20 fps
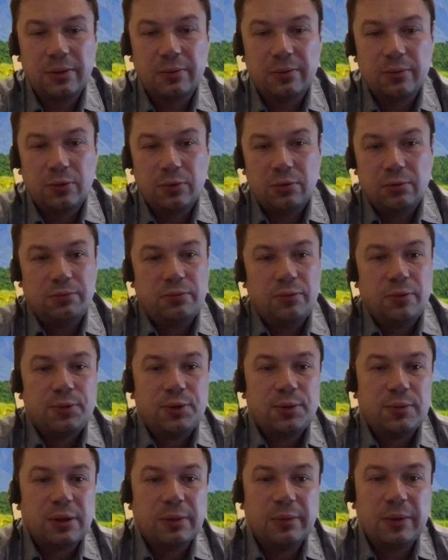
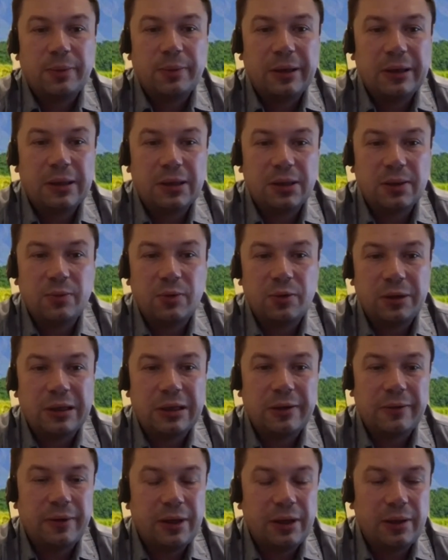And version
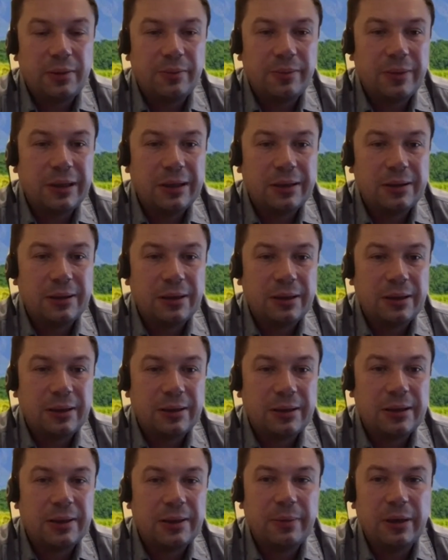11
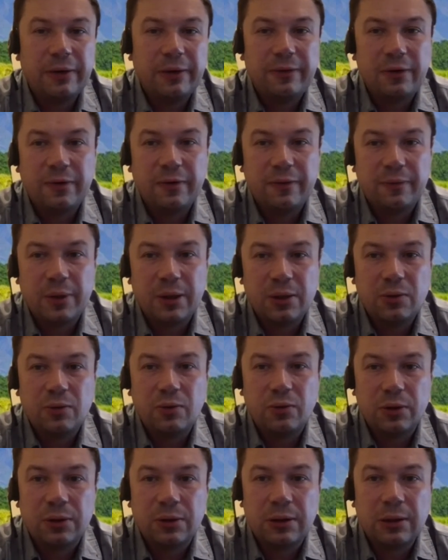is
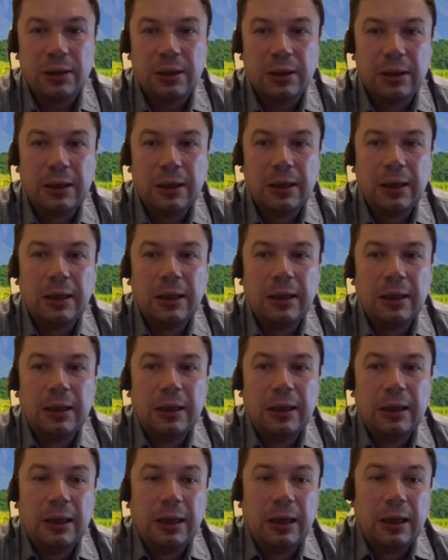even more
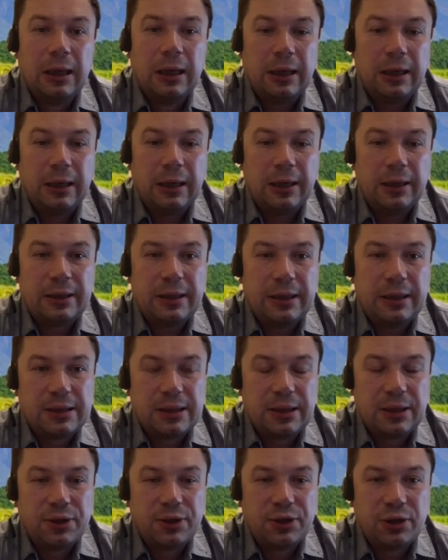flexible because we
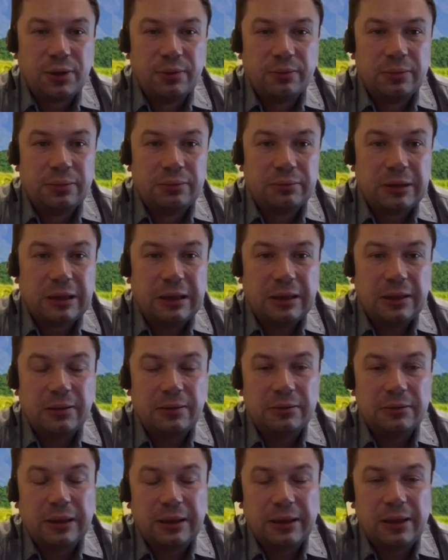added these
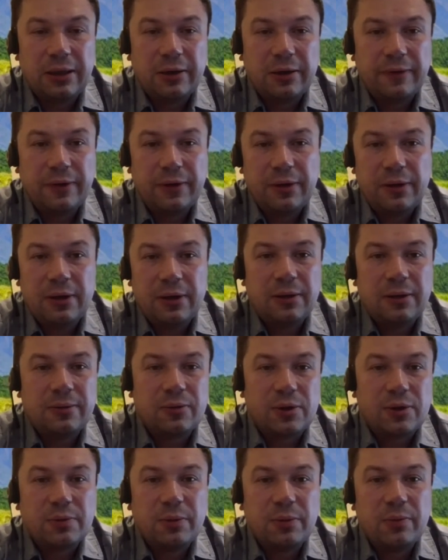functionalities in
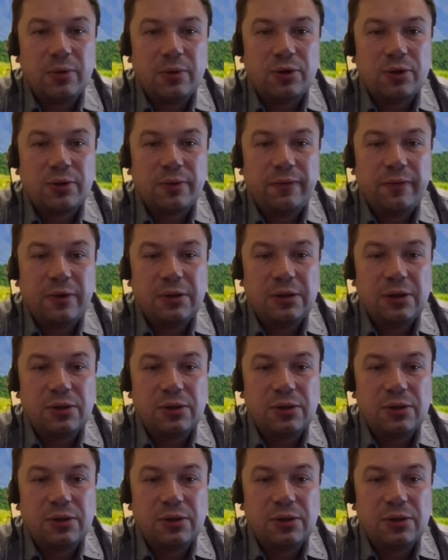our product.